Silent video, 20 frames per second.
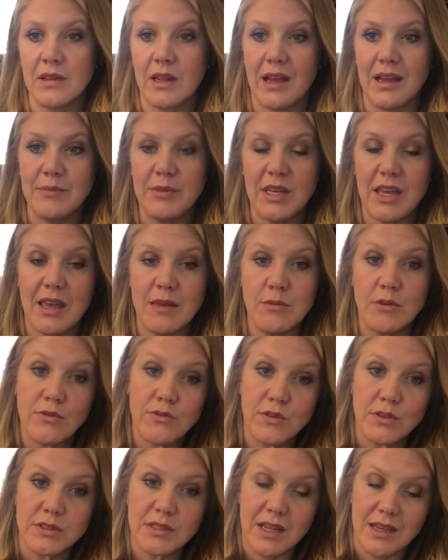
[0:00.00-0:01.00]
I became a
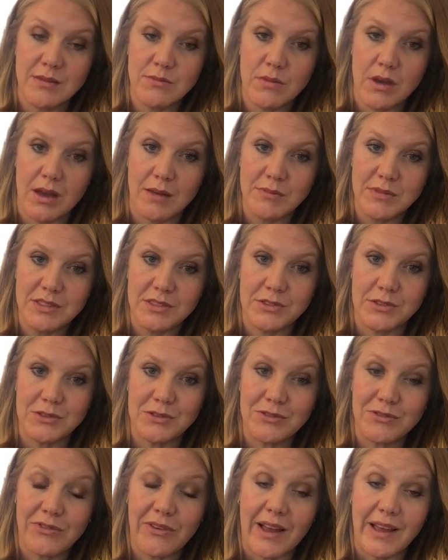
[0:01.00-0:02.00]
full-time mom
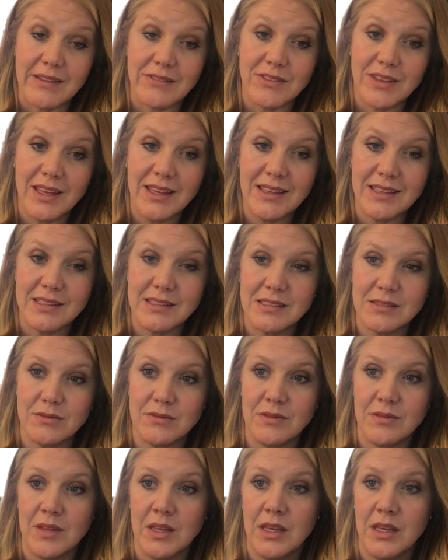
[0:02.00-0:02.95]
to 5 kids.